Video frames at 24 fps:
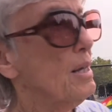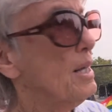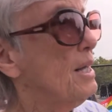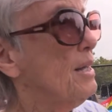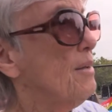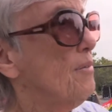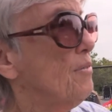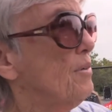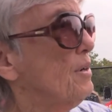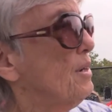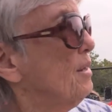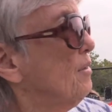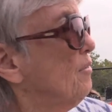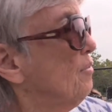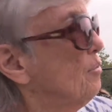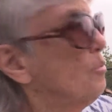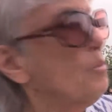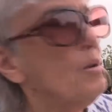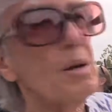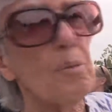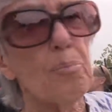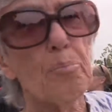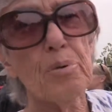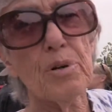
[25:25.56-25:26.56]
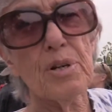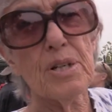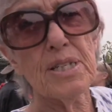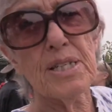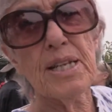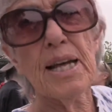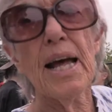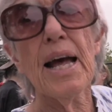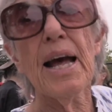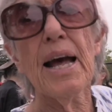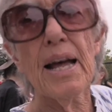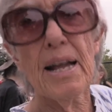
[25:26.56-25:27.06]
even if we
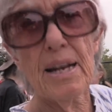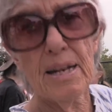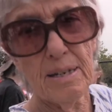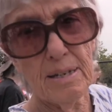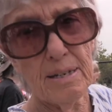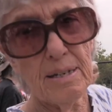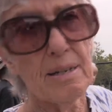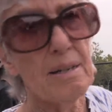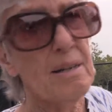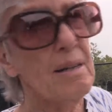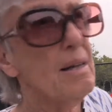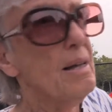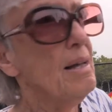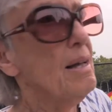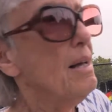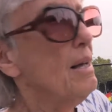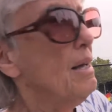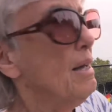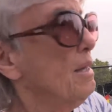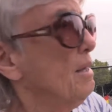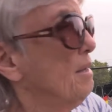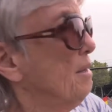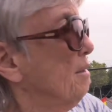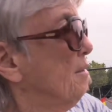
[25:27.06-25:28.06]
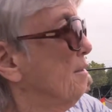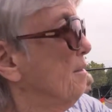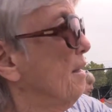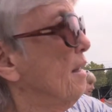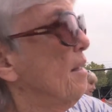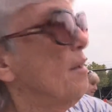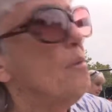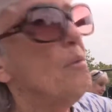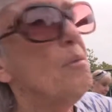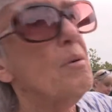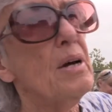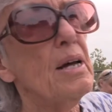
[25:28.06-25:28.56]
pretend
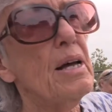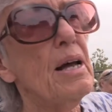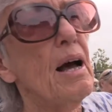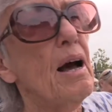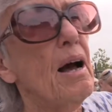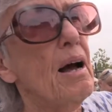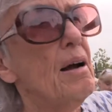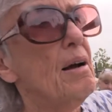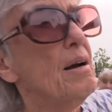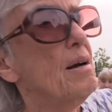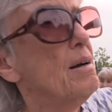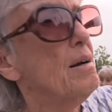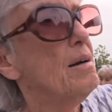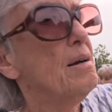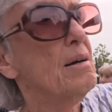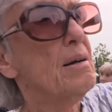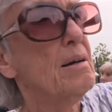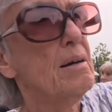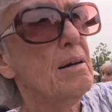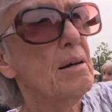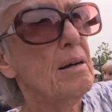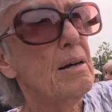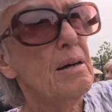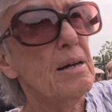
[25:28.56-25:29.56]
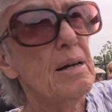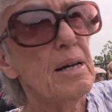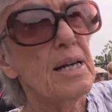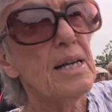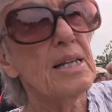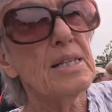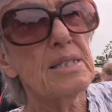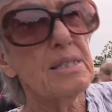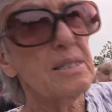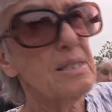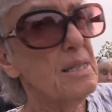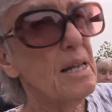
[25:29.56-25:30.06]
that we are,
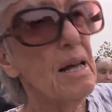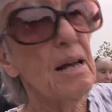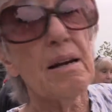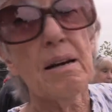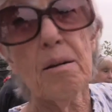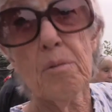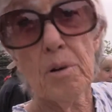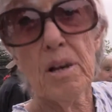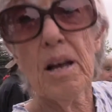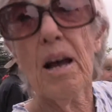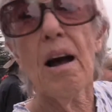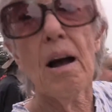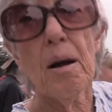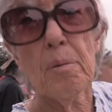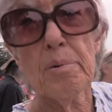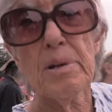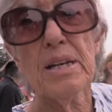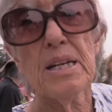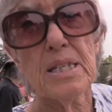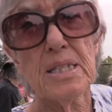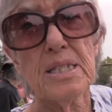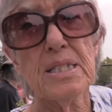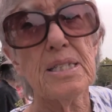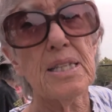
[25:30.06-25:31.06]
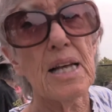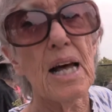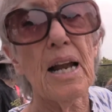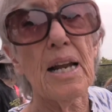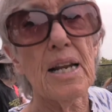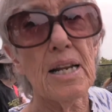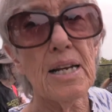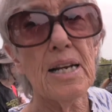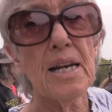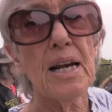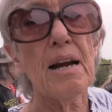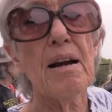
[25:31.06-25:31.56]
and we are being in
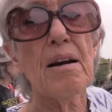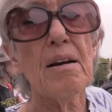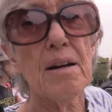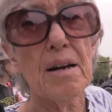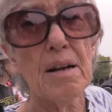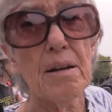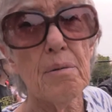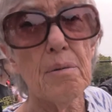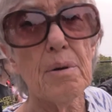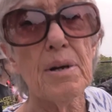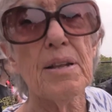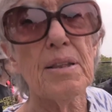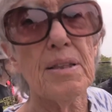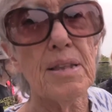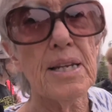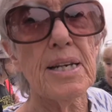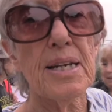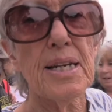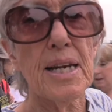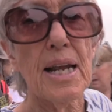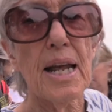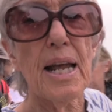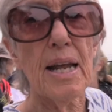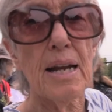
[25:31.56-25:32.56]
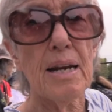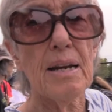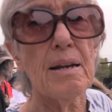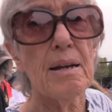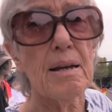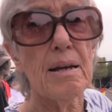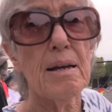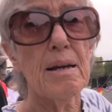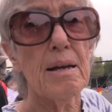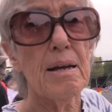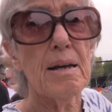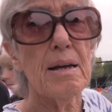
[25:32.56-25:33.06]
solidarity with the dead,
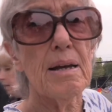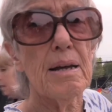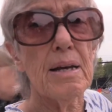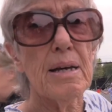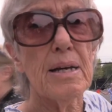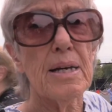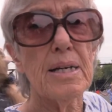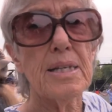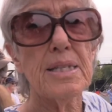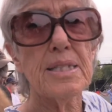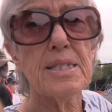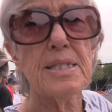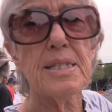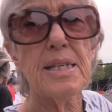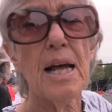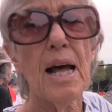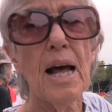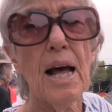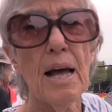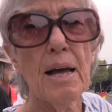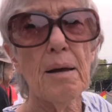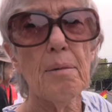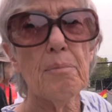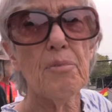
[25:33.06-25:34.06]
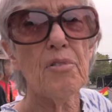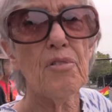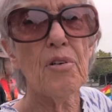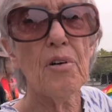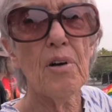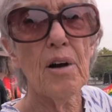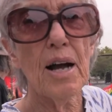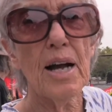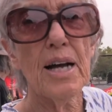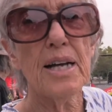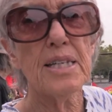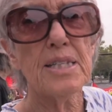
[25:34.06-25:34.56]
it's time for
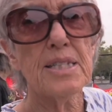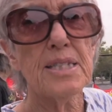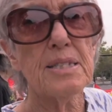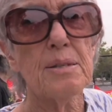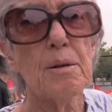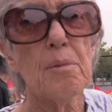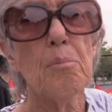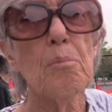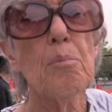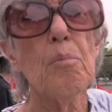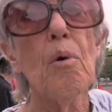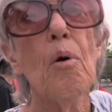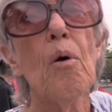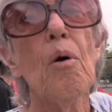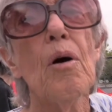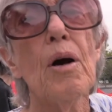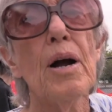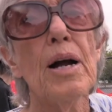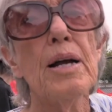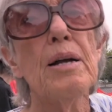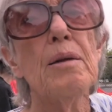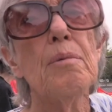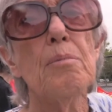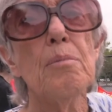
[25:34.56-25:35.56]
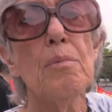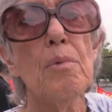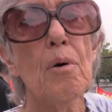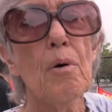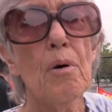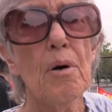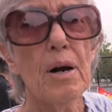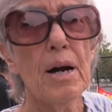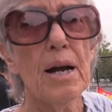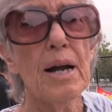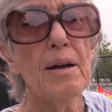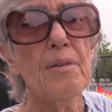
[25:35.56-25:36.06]
us more and
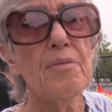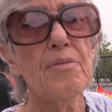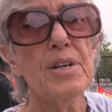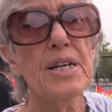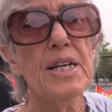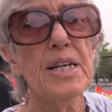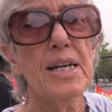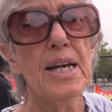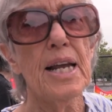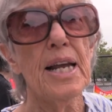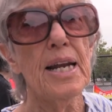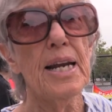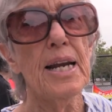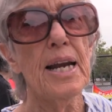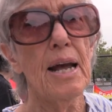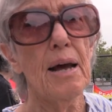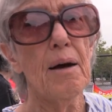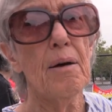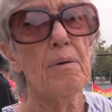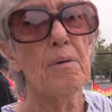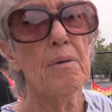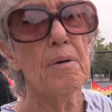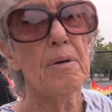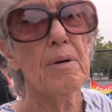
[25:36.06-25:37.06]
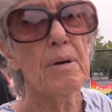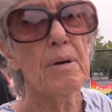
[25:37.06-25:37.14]
more every day now